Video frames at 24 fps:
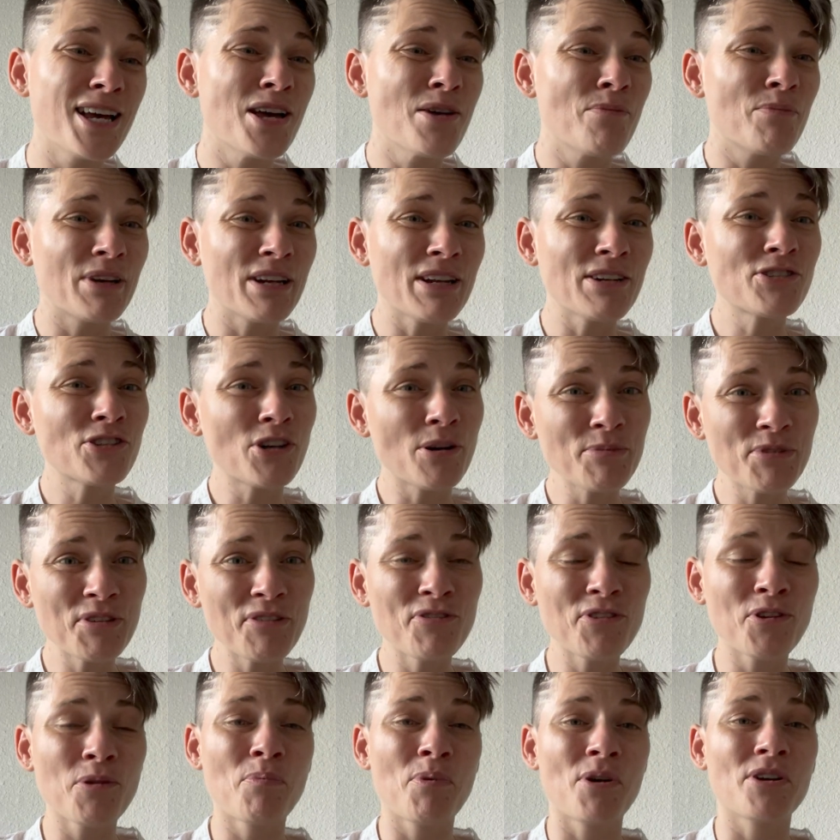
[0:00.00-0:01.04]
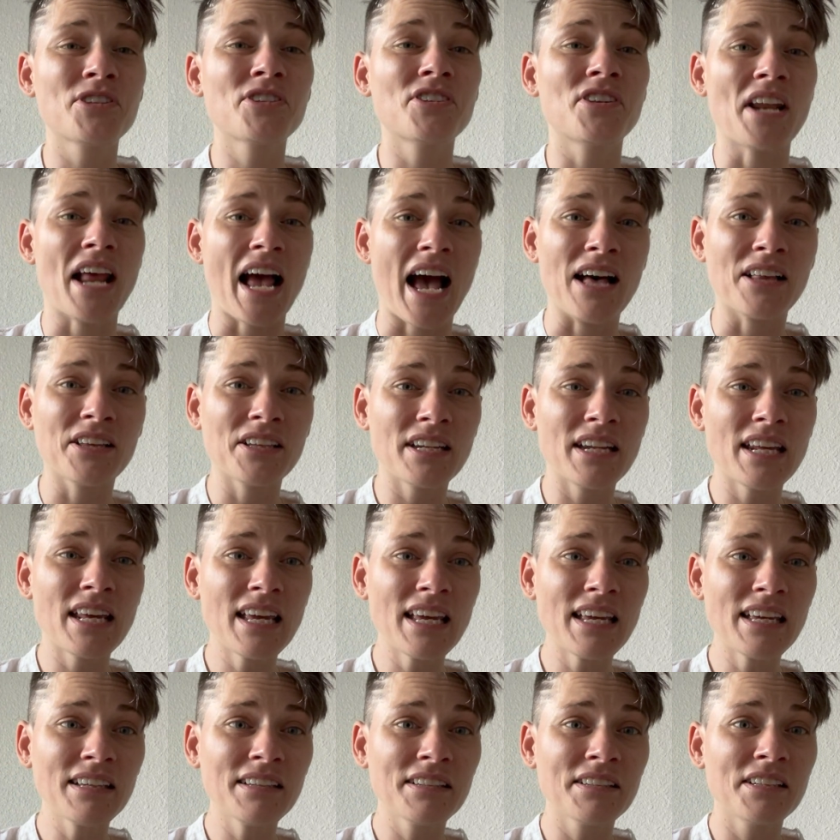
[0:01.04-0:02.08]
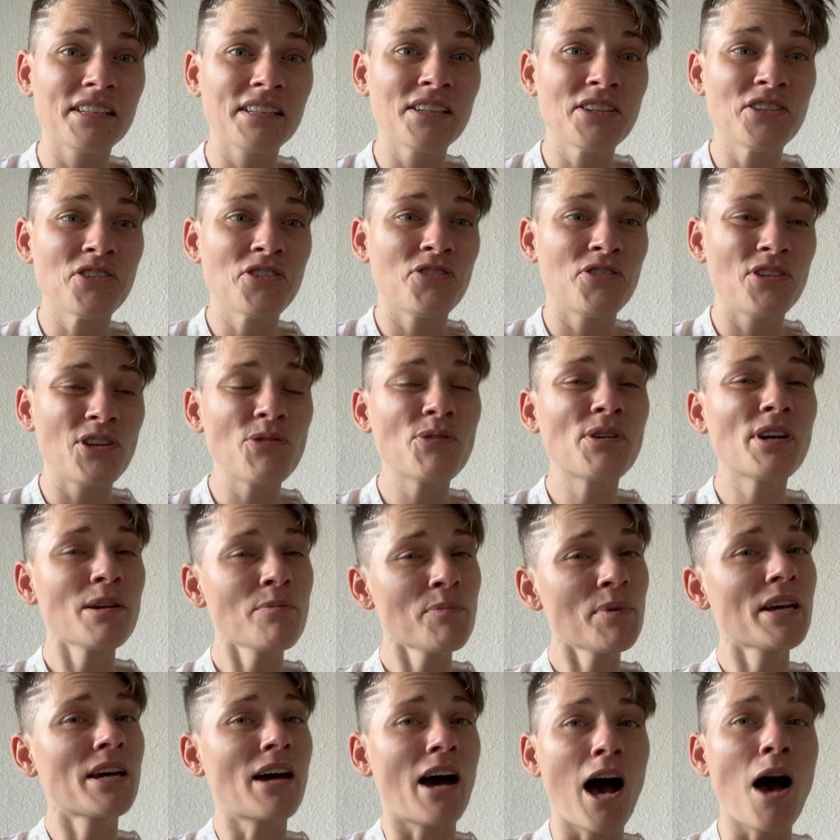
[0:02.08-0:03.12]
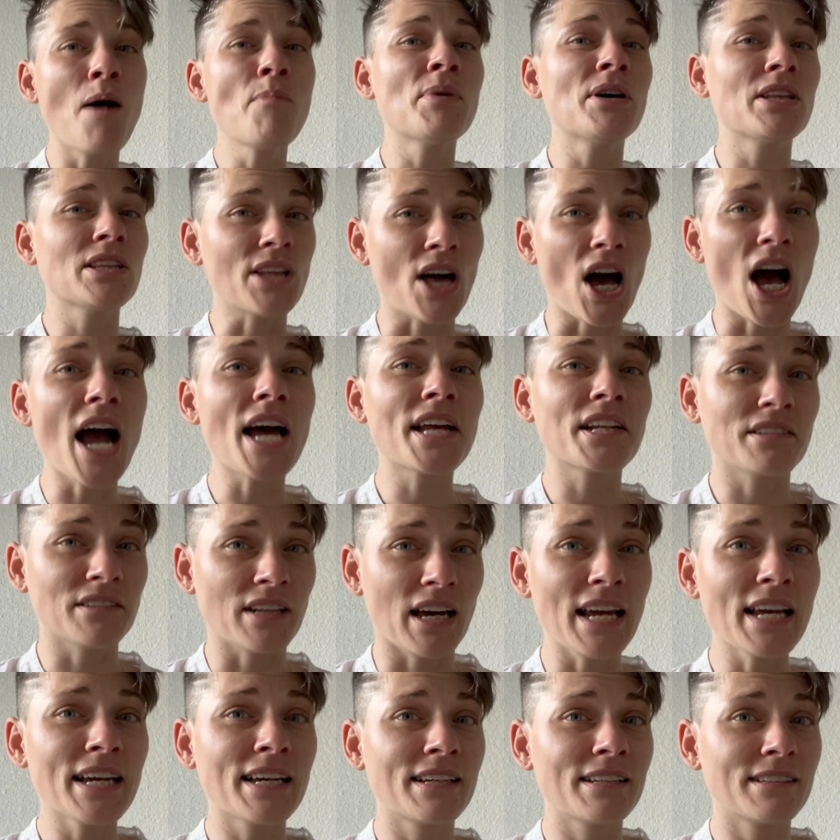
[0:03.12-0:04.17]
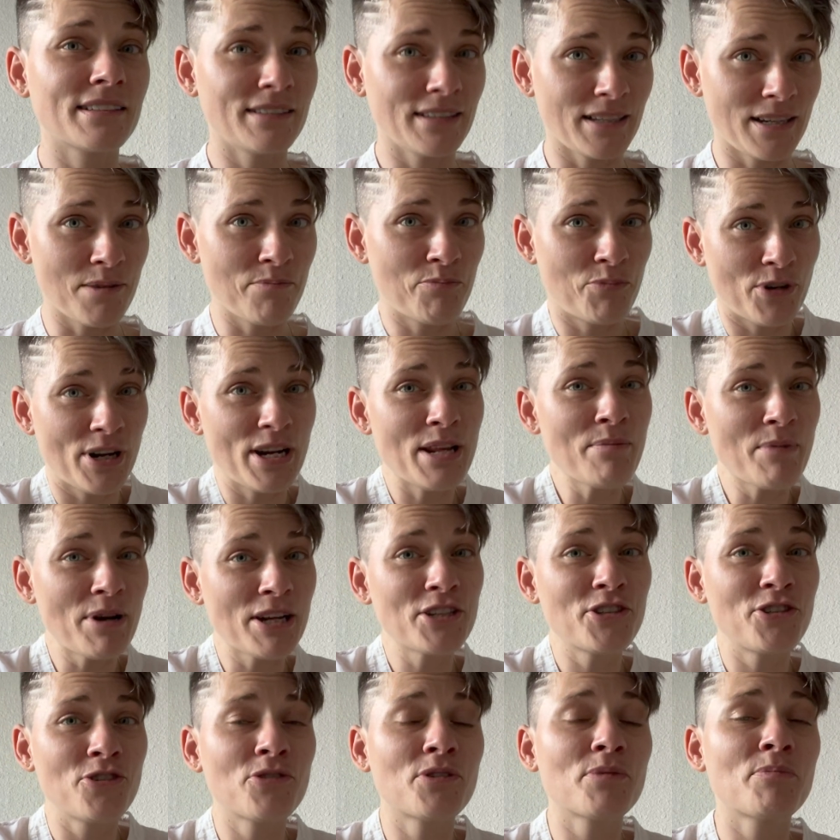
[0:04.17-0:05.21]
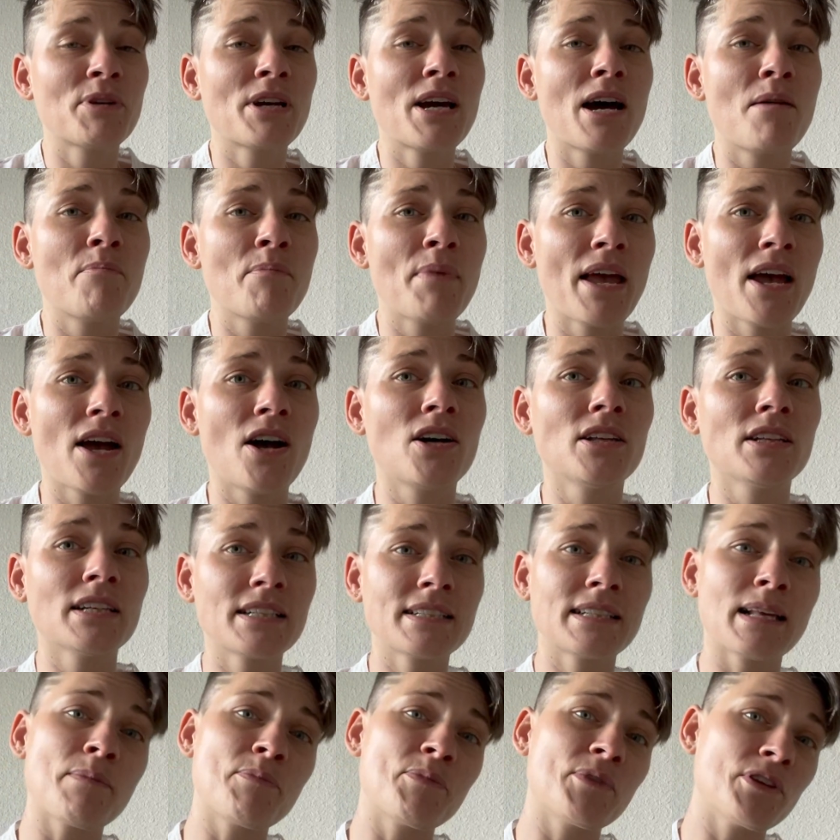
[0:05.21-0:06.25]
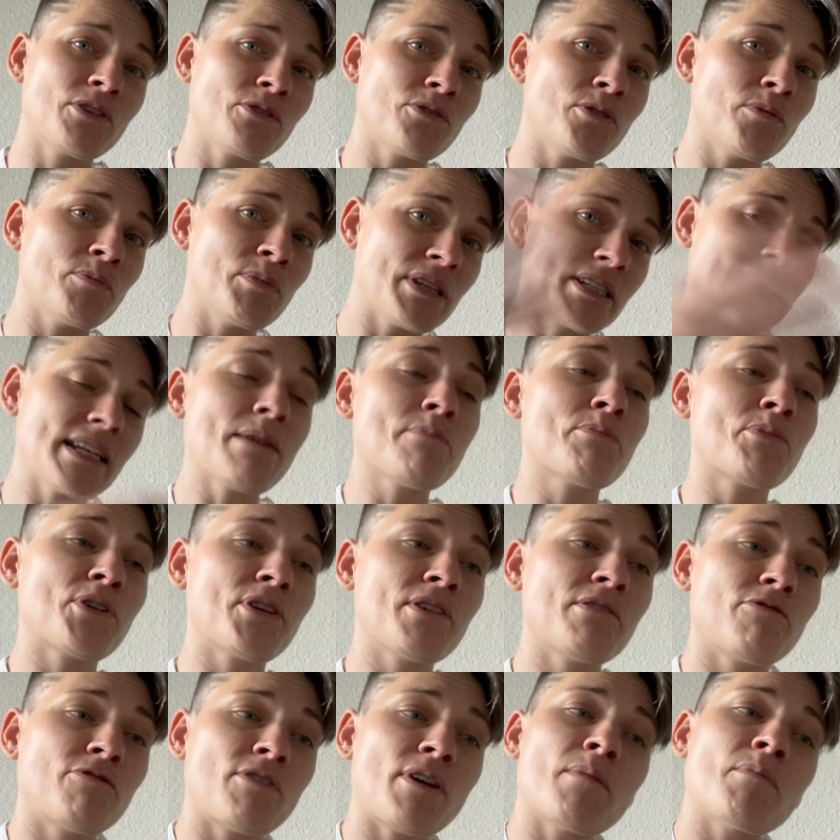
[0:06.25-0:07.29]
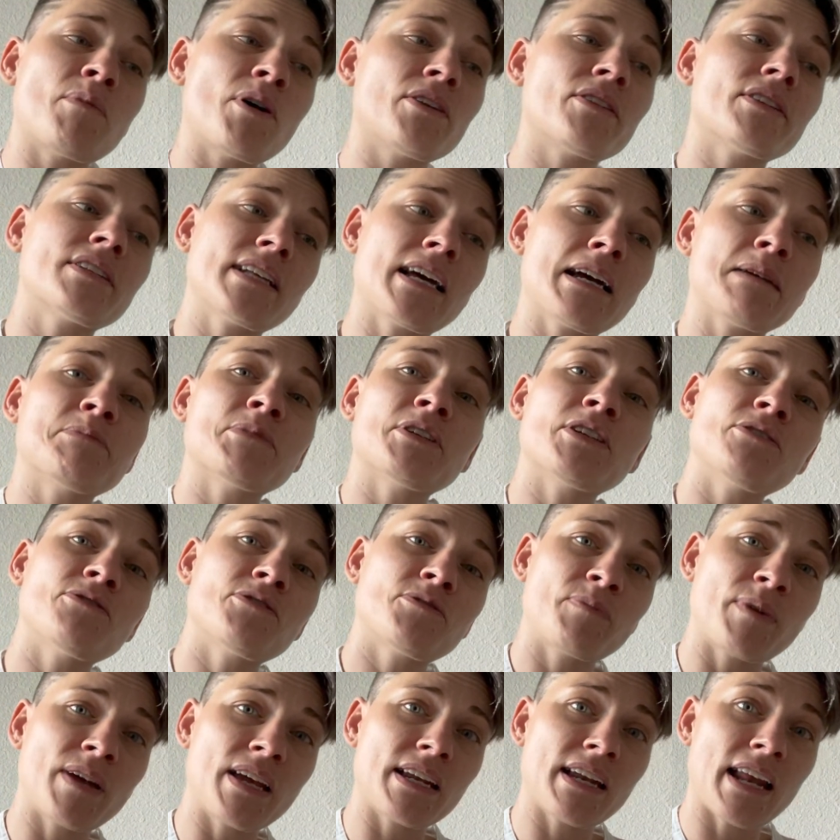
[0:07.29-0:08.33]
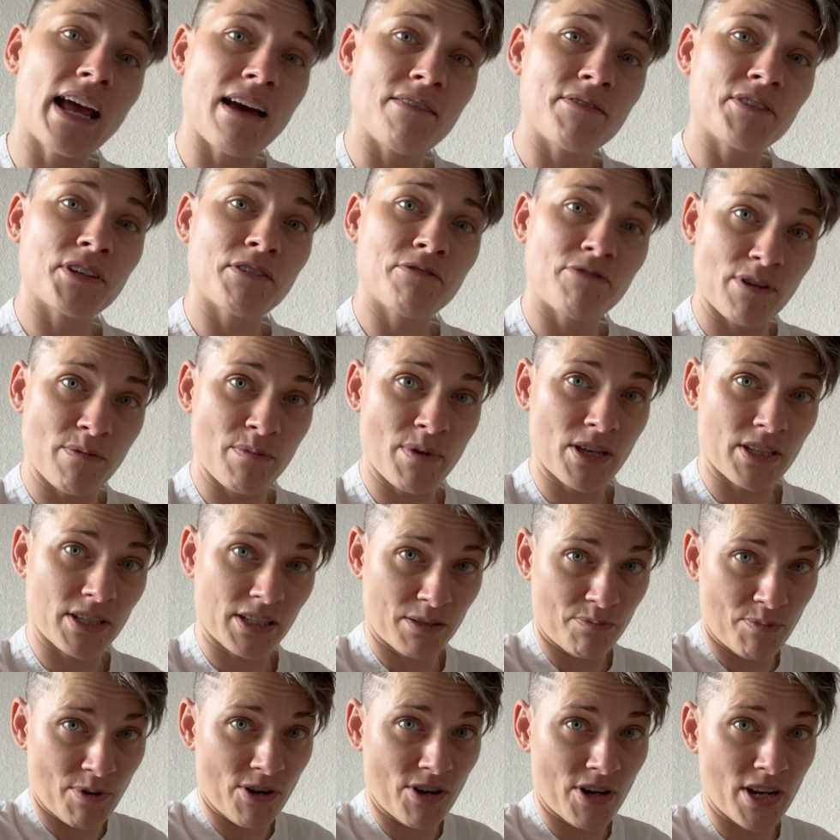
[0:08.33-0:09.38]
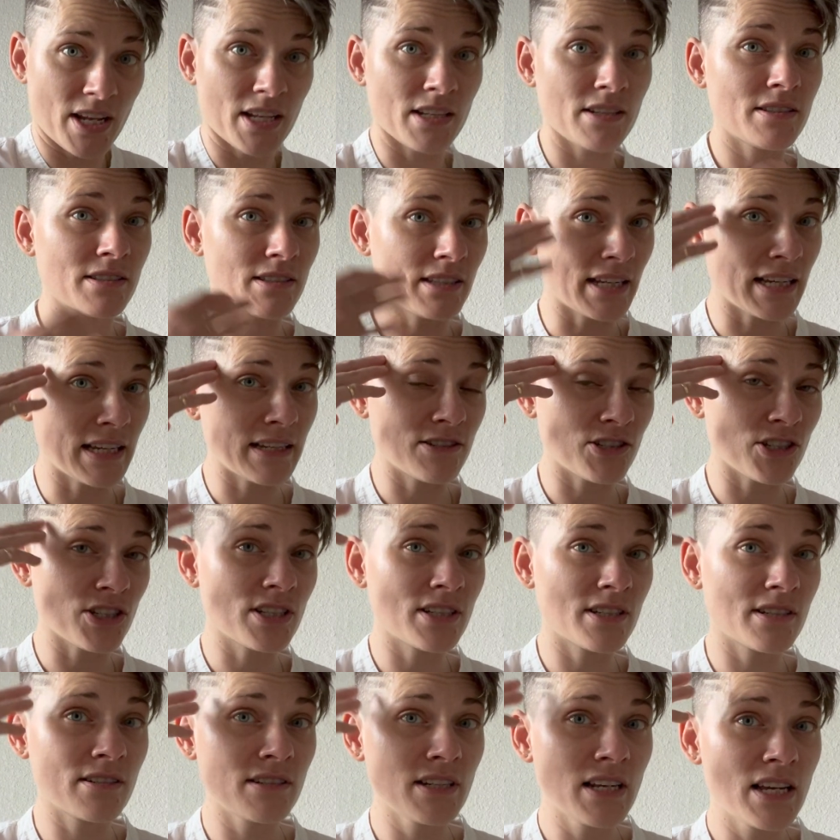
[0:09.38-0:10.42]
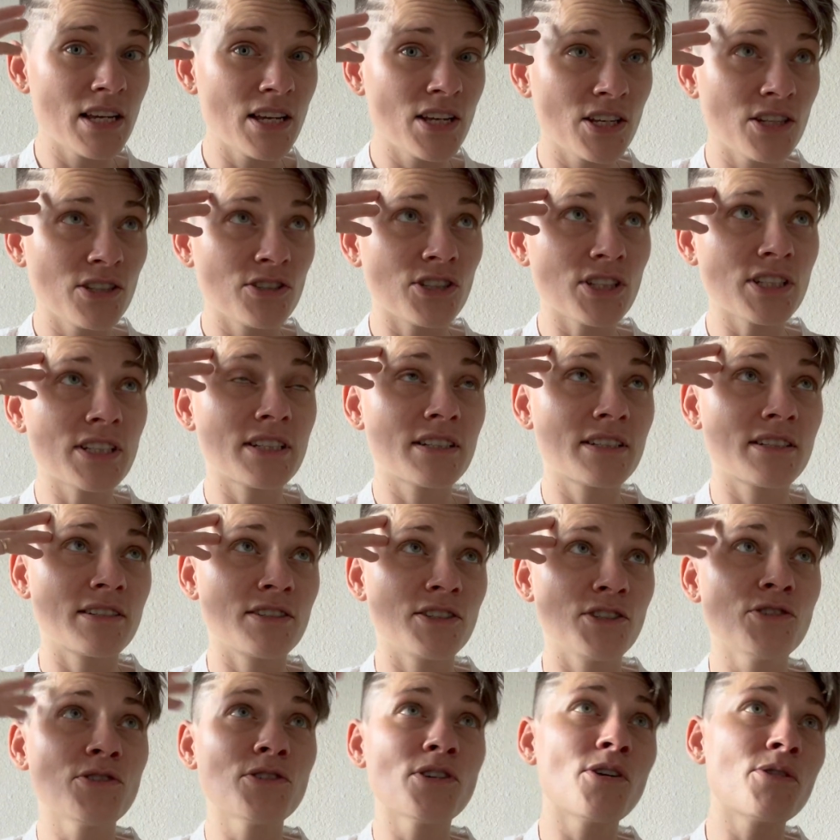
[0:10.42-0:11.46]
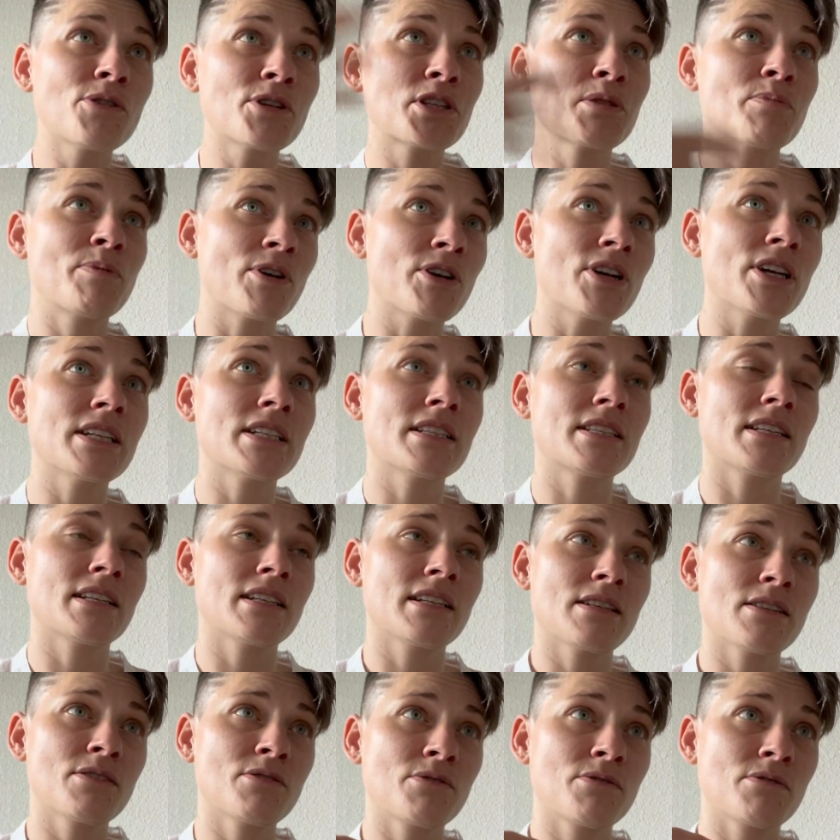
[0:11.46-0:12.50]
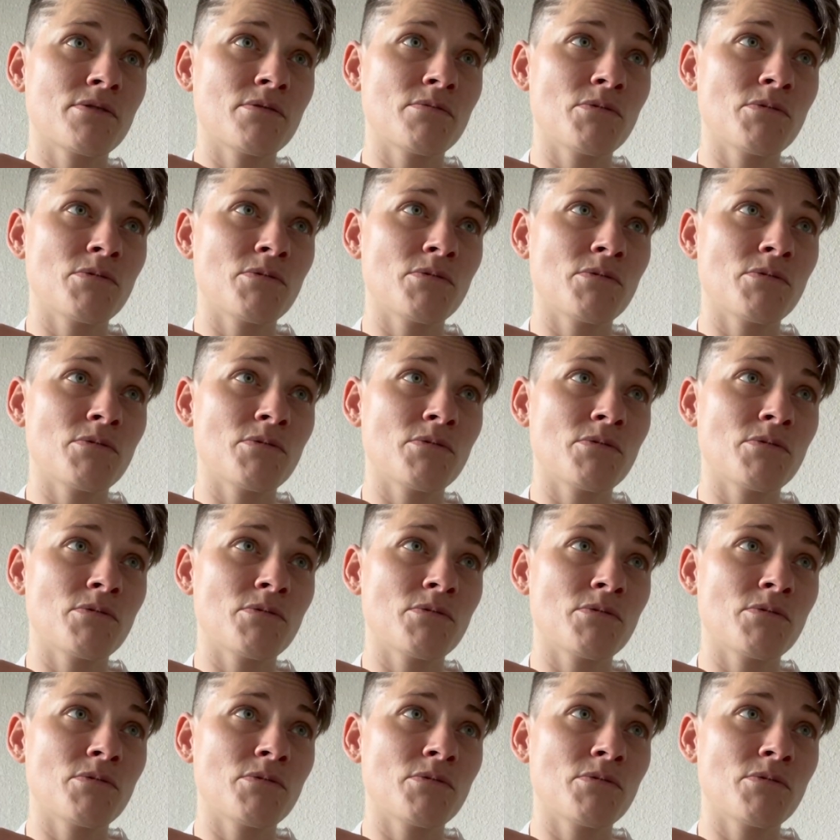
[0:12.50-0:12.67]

But in terms of your personality, you can become a lot like, pretty much you can become male, except that you'll be tempered from all the time that you spent having a female experience, like just your own experiences.